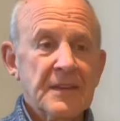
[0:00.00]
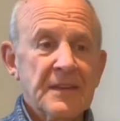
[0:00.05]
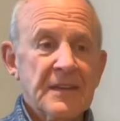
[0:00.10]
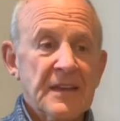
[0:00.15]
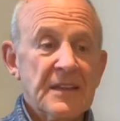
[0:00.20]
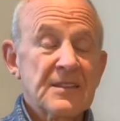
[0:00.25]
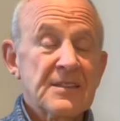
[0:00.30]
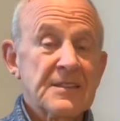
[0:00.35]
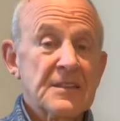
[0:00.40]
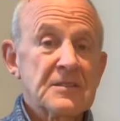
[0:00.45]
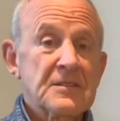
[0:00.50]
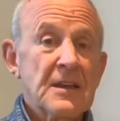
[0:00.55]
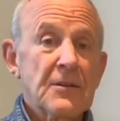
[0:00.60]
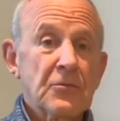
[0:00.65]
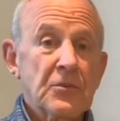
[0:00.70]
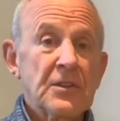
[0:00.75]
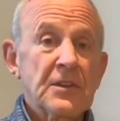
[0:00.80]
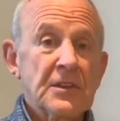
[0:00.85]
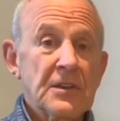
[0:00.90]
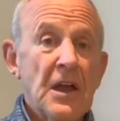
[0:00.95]
it's the
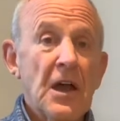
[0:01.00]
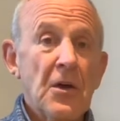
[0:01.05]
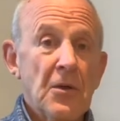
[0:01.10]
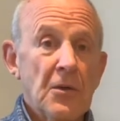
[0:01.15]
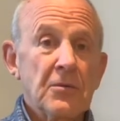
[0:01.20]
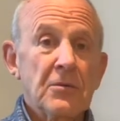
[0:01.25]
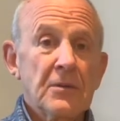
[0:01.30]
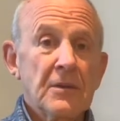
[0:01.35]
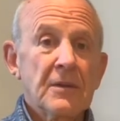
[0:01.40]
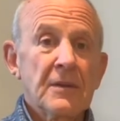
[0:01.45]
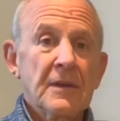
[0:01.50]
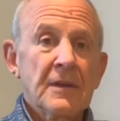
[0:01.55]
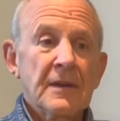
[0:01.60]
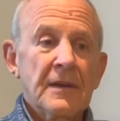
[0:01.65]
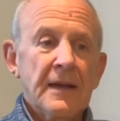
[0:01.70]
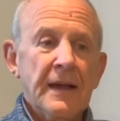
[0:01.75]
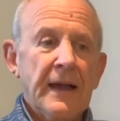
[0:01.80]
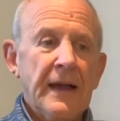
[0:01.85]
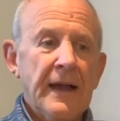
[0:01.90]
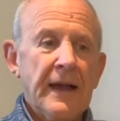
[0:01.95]
devil
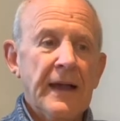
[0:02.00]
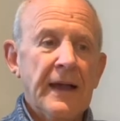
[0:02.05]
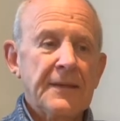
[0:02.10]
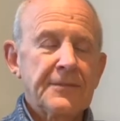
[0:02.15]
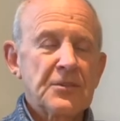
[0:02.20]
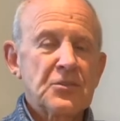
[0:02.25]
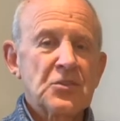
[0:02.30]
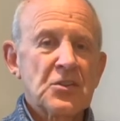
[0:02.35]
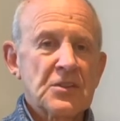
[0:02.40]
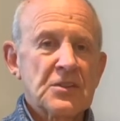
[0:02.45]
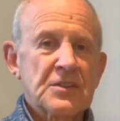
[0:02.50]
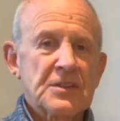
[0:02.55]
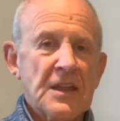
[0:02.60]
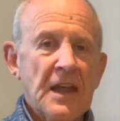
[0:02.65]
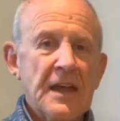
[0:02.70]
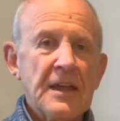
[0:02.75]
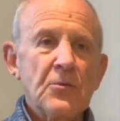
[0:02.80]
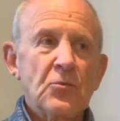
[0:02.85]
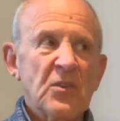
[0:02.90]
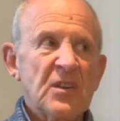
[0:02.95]
that you
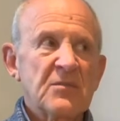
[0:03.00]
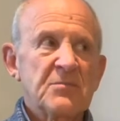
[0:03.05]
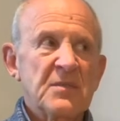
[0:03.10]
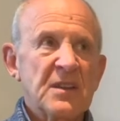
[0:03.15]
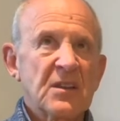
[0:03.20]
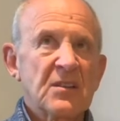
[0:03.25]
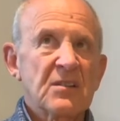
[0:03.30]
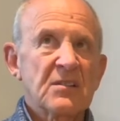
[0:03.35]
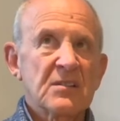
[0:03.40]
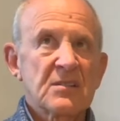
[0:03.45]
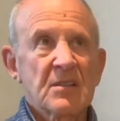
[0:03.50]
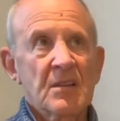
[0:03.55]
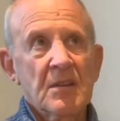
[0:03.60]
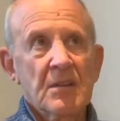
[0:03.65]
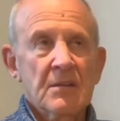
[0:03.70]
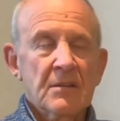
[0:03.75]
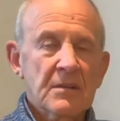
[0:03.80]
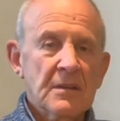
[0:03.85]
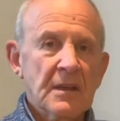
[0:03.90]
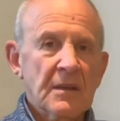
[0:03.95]
stay with, because
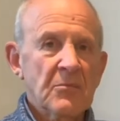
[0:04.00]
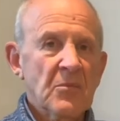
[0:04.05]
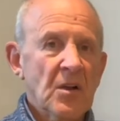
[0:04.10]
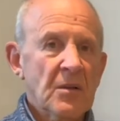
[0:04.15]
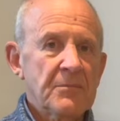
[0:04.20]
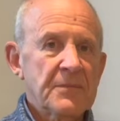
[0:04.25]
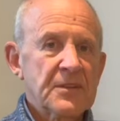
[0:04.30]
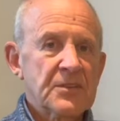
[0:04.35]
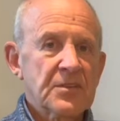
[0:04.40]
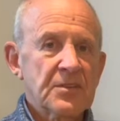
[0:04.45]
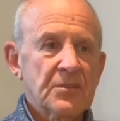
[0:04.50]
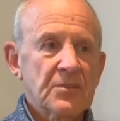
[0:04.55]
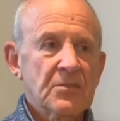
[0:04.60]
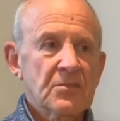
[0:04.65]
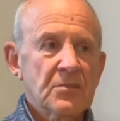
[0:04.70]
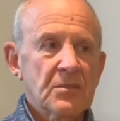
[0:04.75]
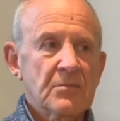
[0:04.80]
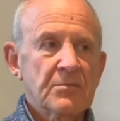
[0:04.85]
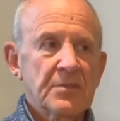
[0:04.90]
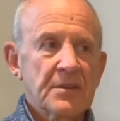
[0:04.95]
it might be too
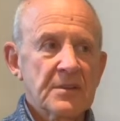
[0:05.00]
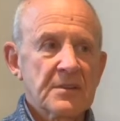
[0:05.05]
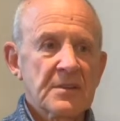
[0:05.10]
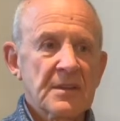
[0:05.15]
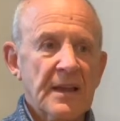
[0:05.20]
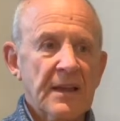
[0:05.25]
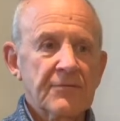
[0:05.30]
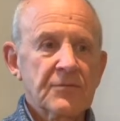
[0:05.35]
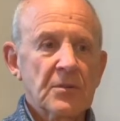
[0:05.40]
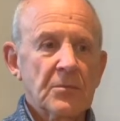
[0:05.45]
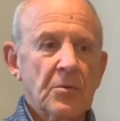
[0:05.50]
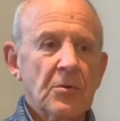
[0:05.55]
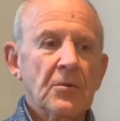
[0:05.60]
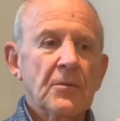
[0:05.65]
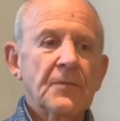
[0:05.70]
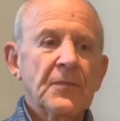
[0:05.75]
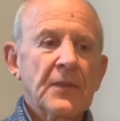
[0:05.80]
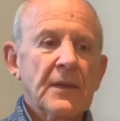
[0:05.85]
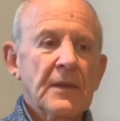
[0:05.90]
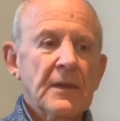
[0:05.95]
good, but it's
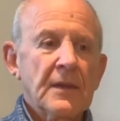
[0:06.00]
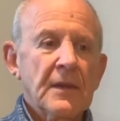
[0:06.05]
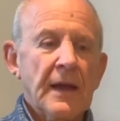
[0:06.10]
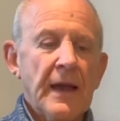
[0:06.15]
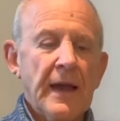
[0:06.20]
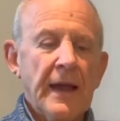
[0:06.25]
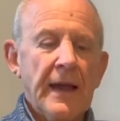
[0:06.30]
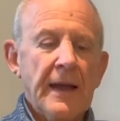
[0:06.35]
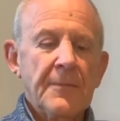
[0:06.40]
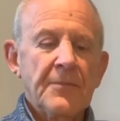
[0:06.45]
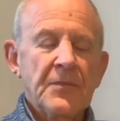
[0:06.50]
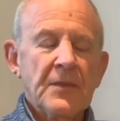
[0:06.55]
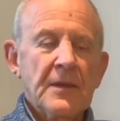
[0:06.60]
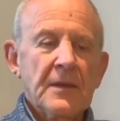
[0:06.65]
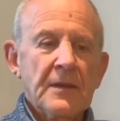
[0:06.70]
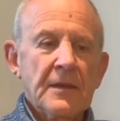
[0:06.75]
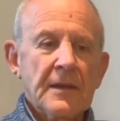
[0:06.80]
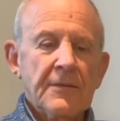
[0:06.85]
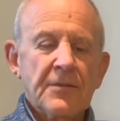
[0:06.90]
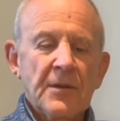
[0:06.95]
comfortable.
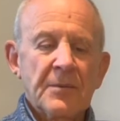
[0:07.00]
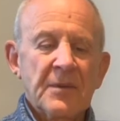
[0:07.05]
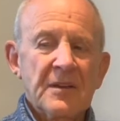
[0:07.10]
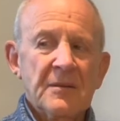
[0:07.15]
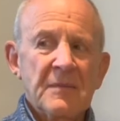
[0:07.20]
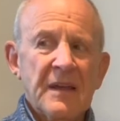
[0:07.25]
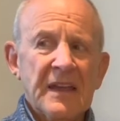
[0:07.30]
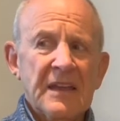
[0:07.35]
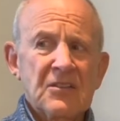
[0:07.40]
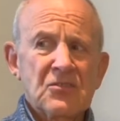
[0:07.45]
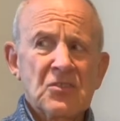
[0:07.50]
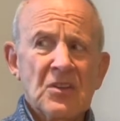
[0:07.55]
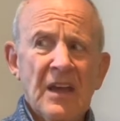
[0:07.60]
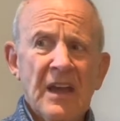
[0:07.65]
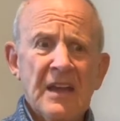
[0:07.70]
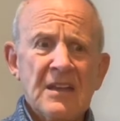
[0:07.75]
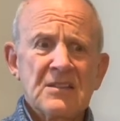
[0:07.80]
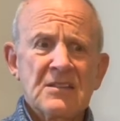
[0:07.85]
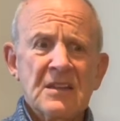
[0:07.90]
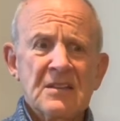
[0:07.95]
If I'm going to make a
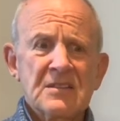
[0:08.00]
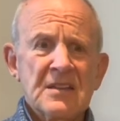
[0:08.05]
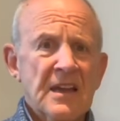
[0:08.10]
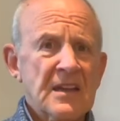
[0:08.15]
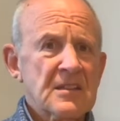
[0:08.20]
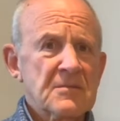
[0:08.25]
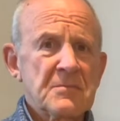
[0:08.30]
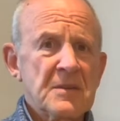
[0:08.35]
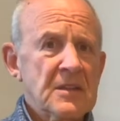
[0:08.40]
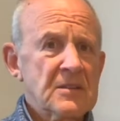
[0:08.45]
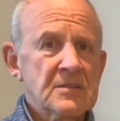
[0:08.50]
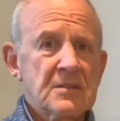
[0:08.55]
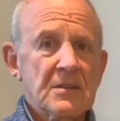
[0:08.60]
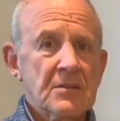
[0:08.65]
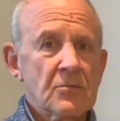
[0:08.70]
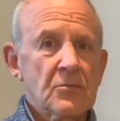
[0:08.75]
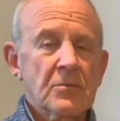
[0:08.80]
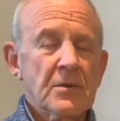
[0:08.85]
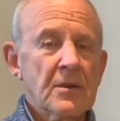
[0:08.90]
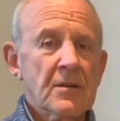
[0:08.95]
change, that takes me into
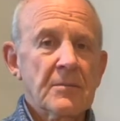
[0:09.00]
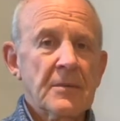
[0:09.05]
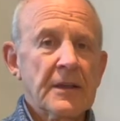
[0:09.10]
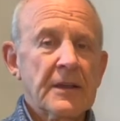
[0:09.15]
where am I